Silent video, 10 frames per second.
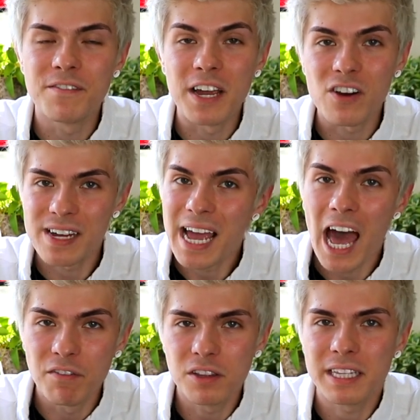very
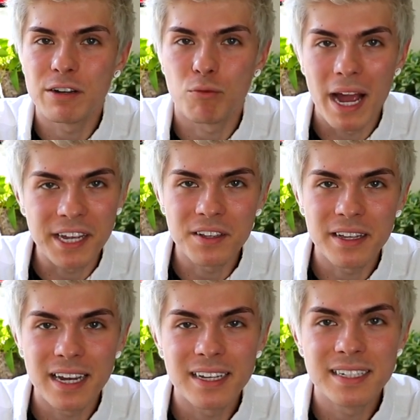heavily
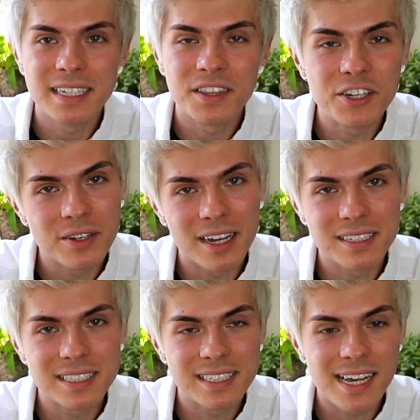regulated in the
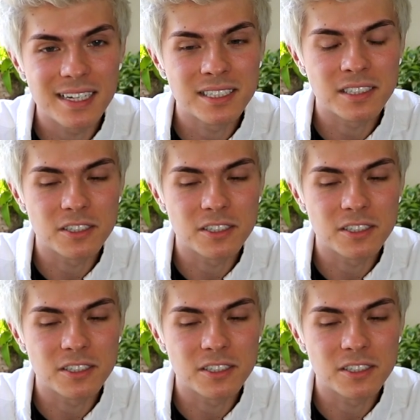United States,